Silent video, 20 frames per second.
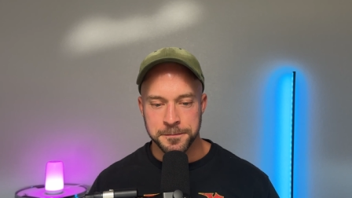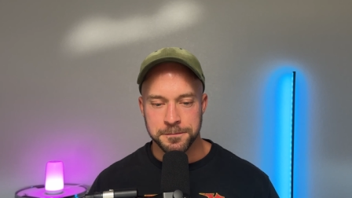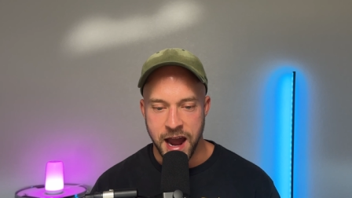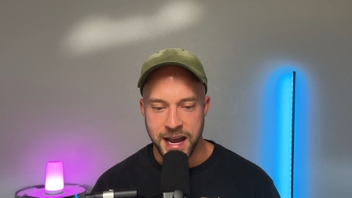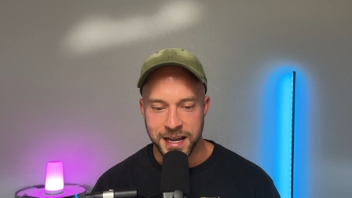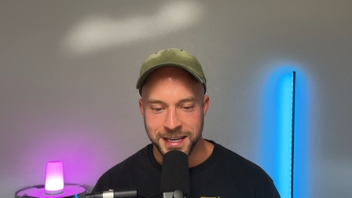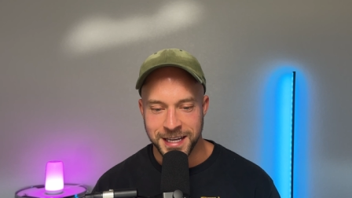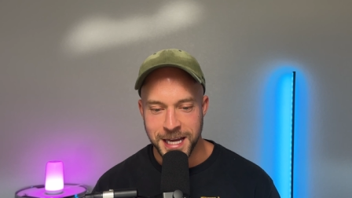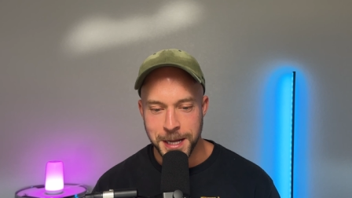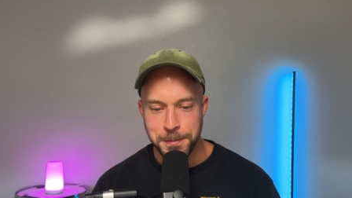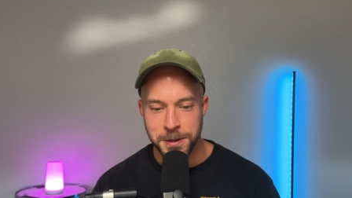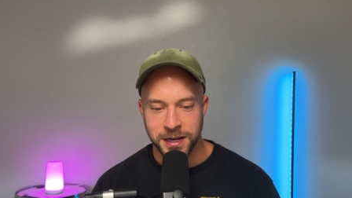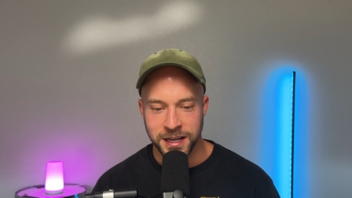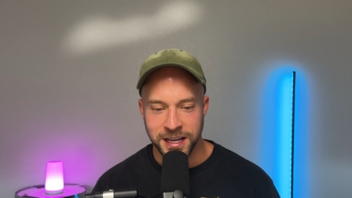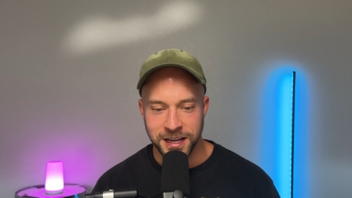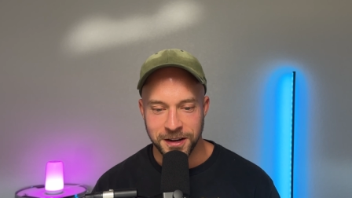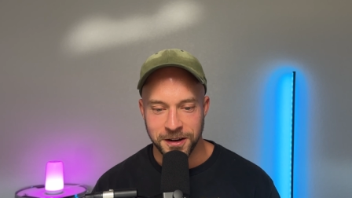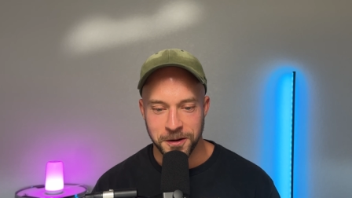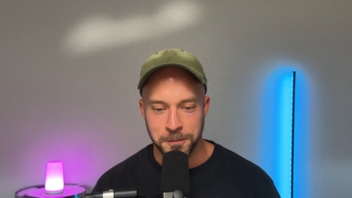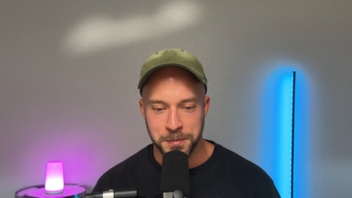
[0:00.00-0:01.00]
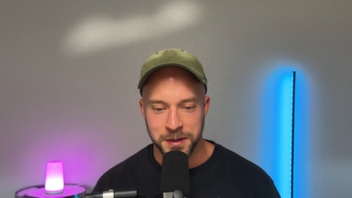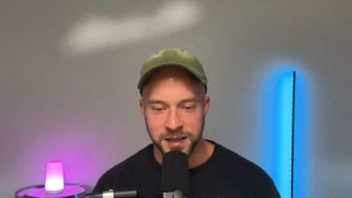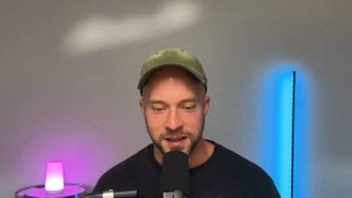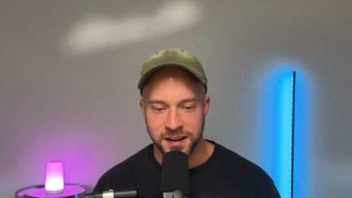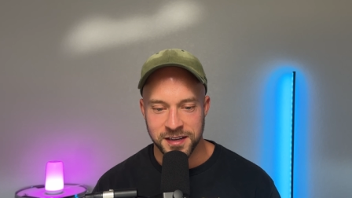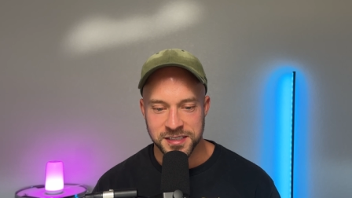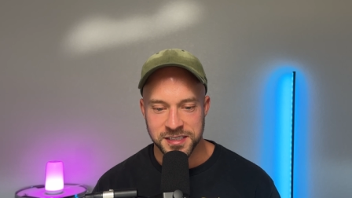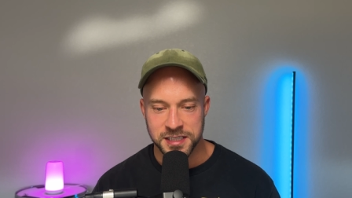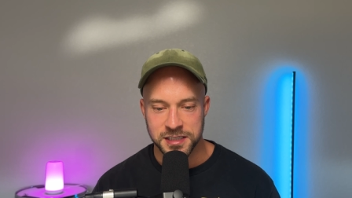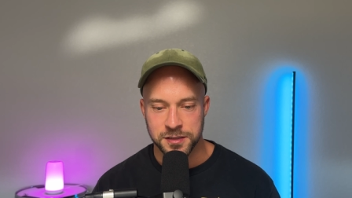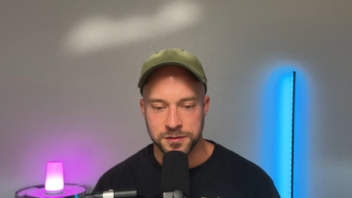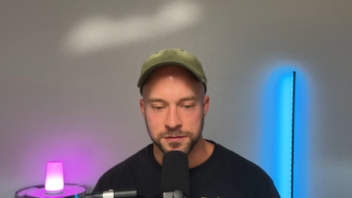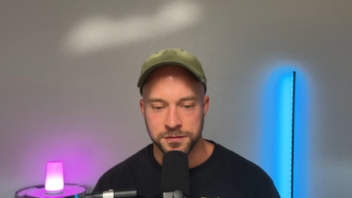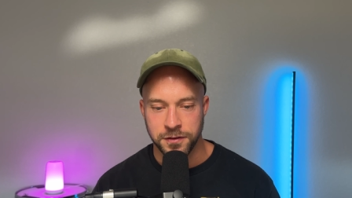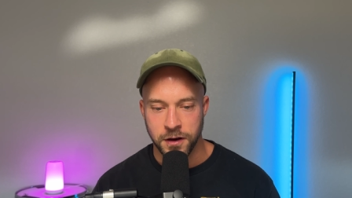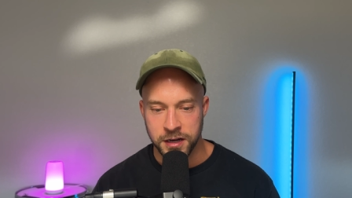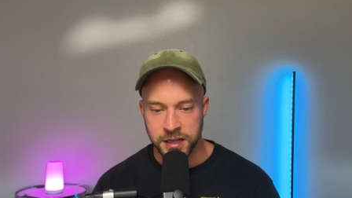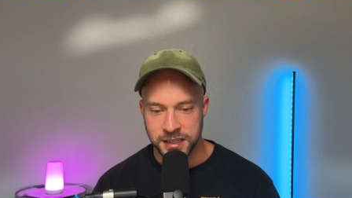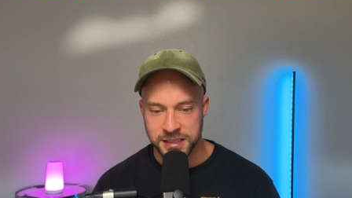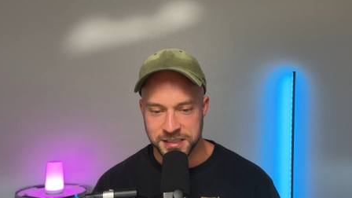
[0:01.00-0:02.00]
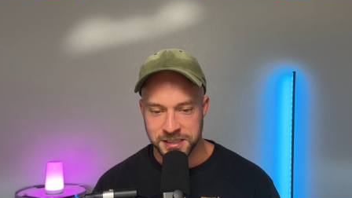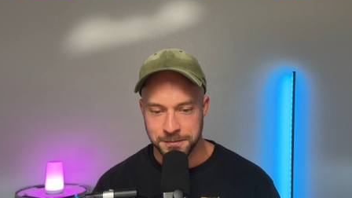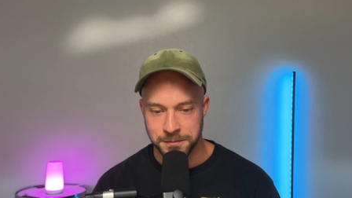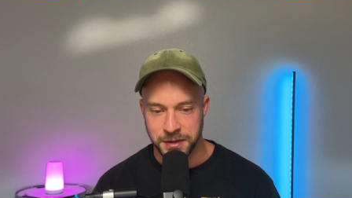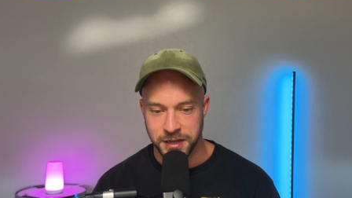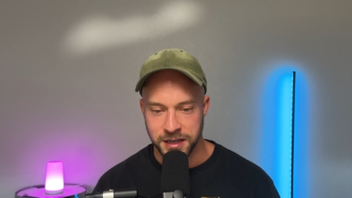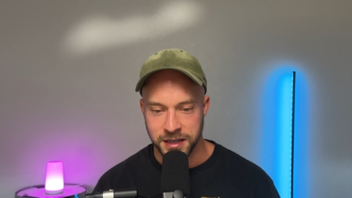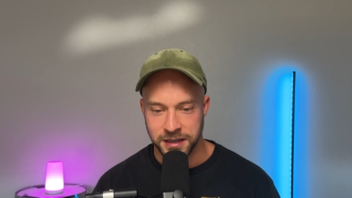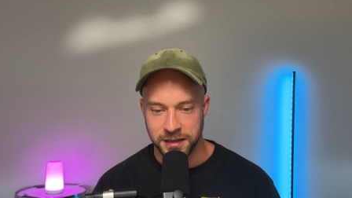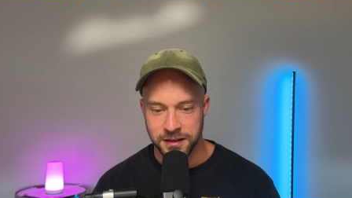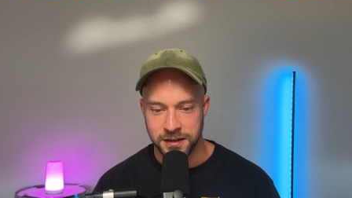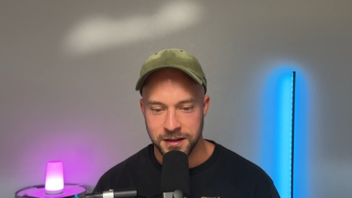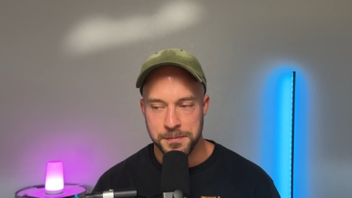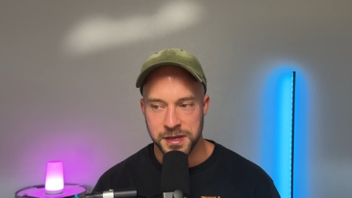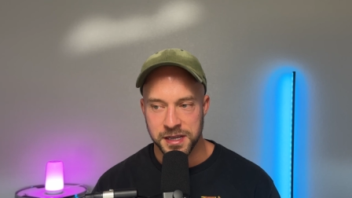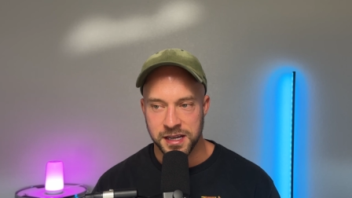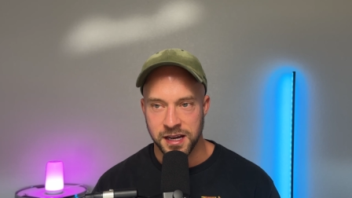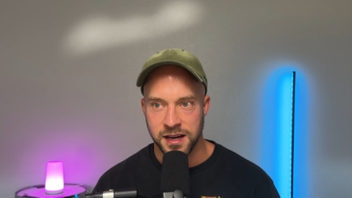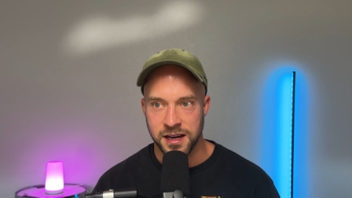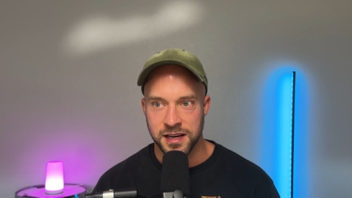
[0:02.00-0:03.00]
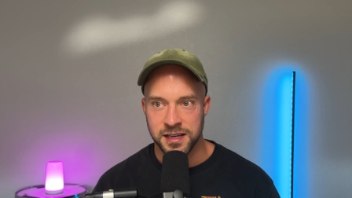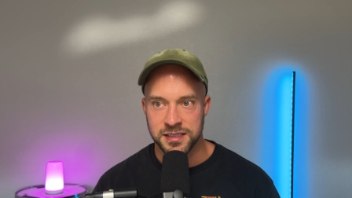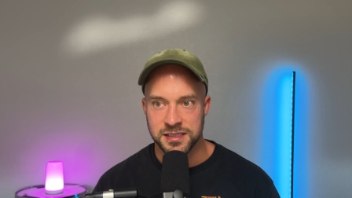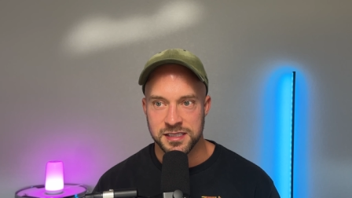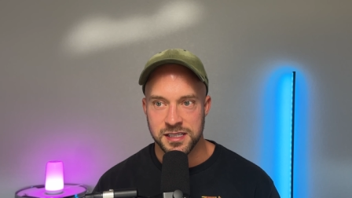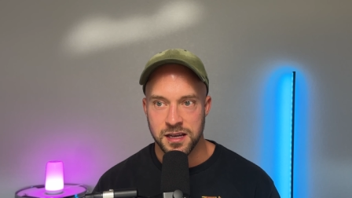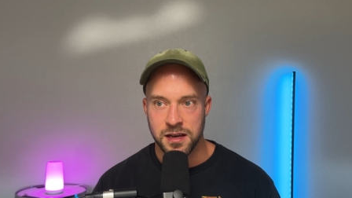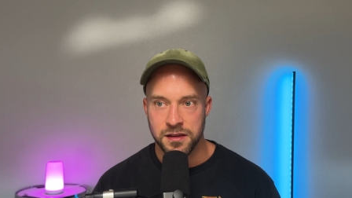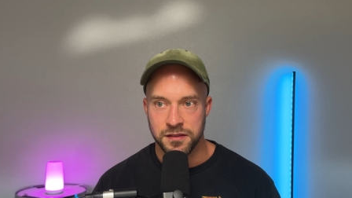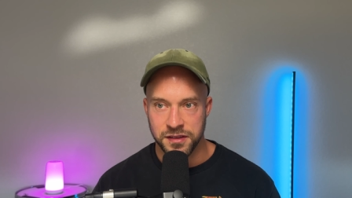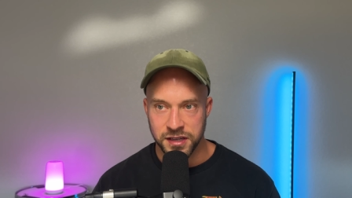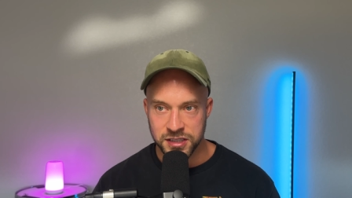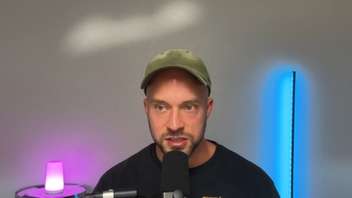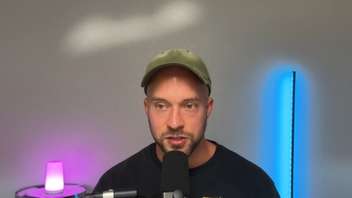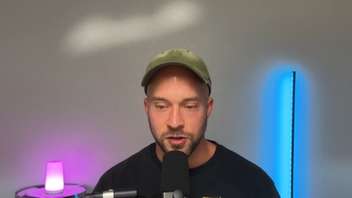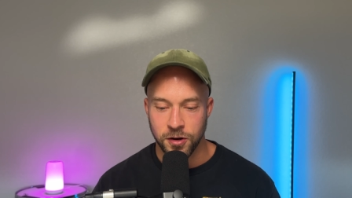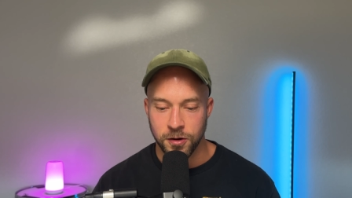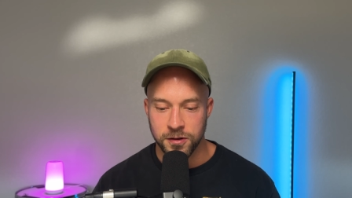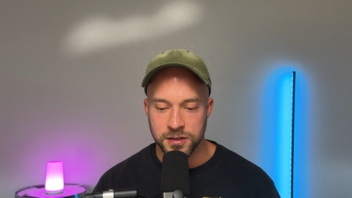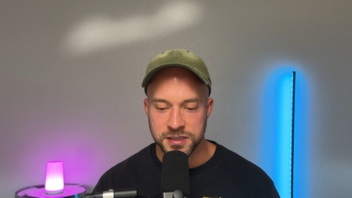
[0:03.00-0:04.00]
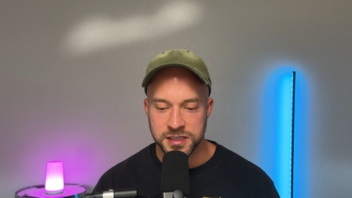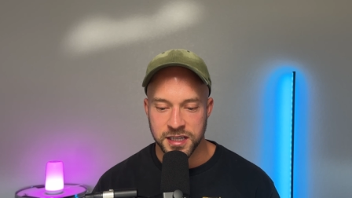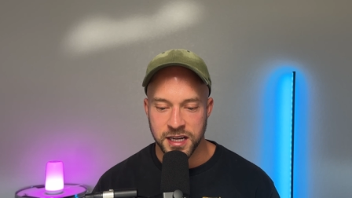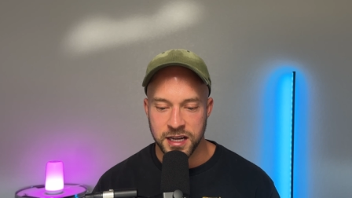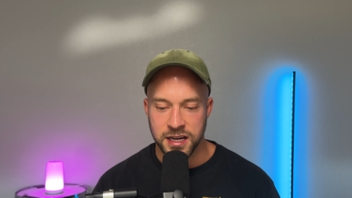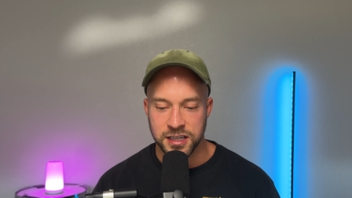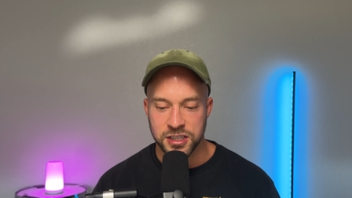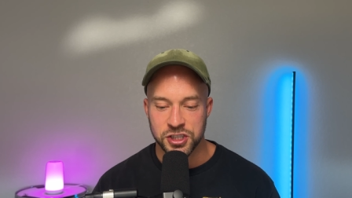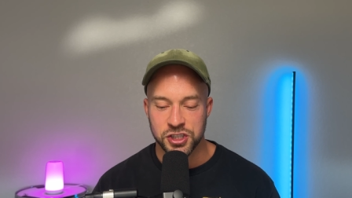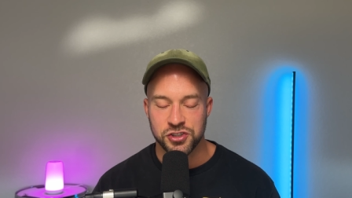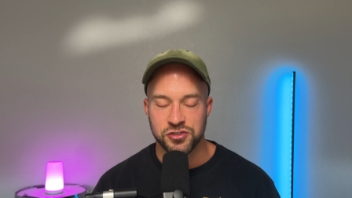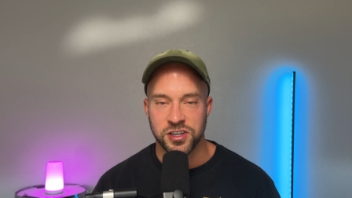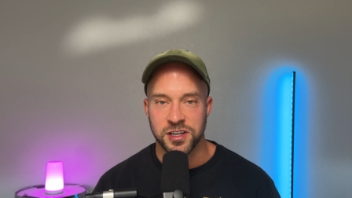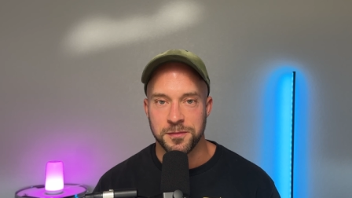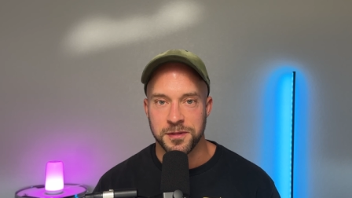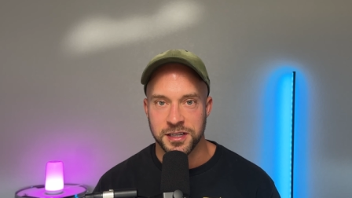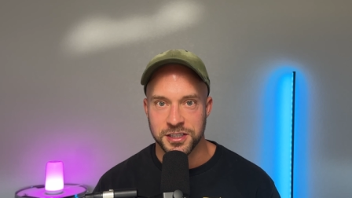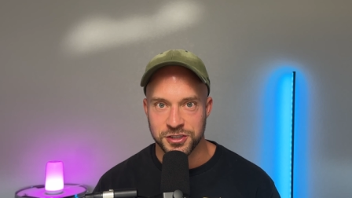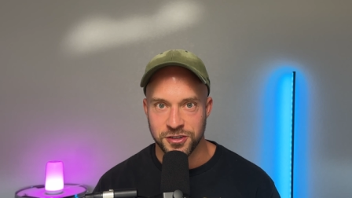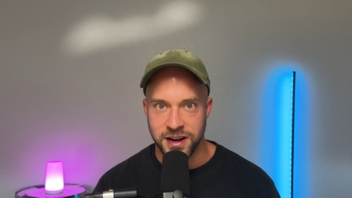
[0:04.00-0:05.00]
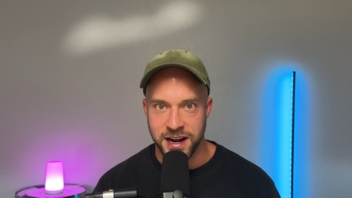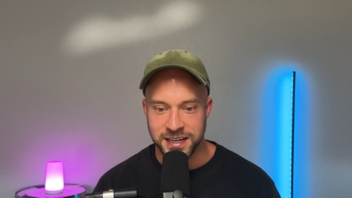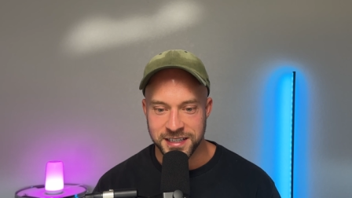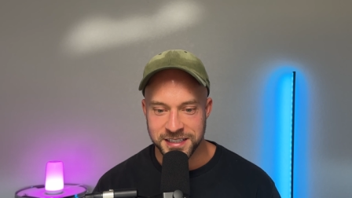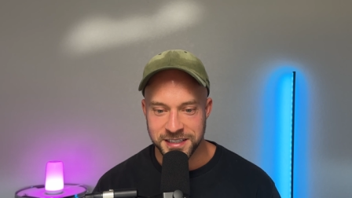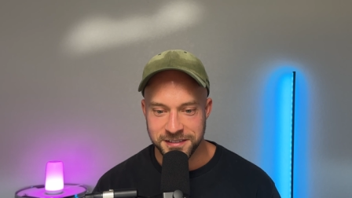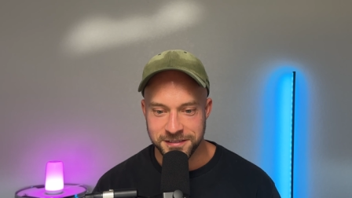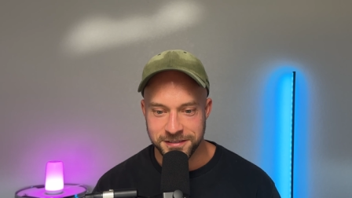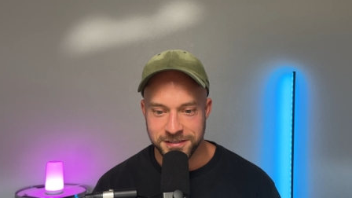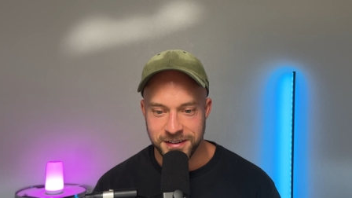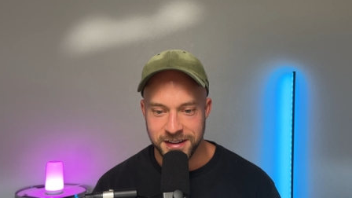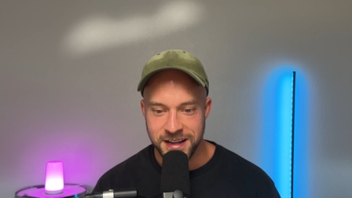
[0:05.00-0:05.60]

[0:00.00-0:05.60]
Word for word: I keep it here because it's funny to me, because this girl is, again, extremely attractive.